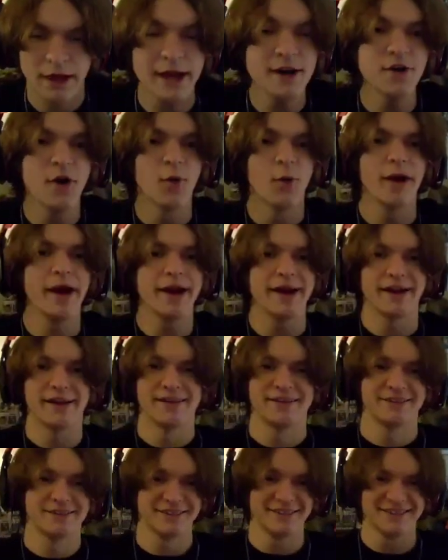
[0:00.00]
Ain't no way!
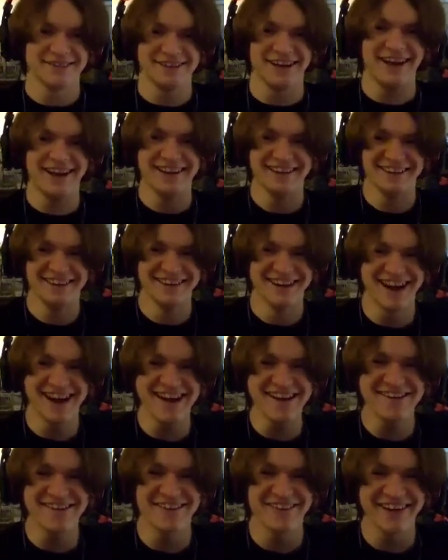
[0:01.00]

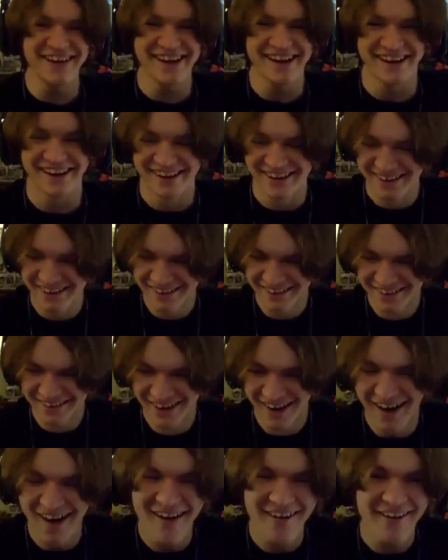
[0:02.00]
Ain't no way!
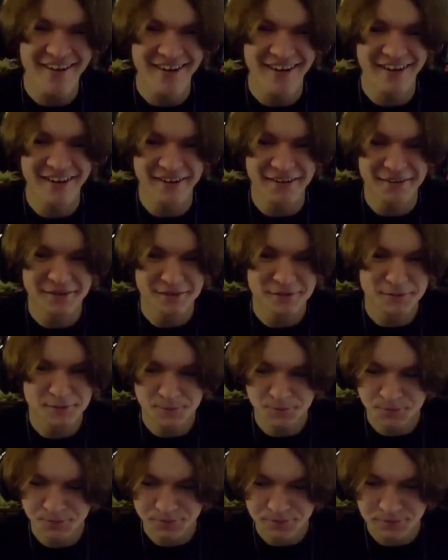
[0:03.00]
Alright.
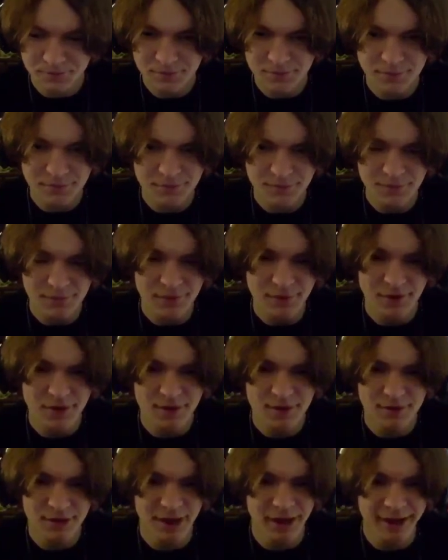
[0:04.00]

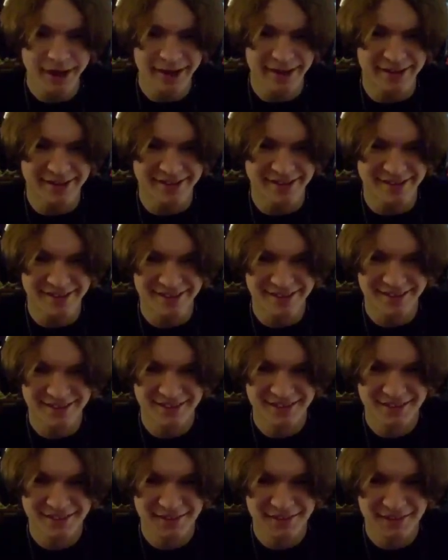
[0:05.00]
Nice!
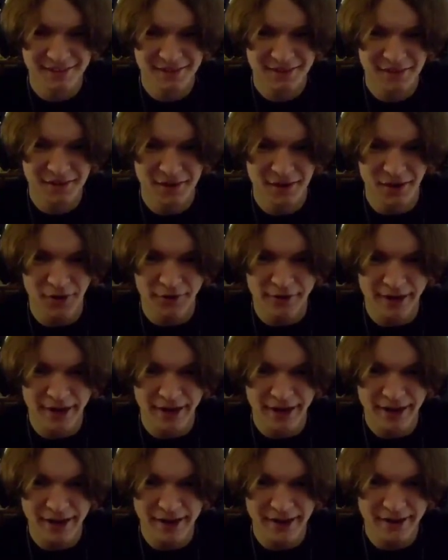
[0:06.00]

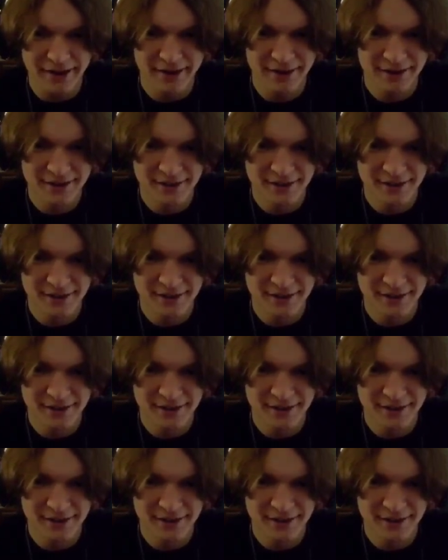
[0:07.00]
Okay.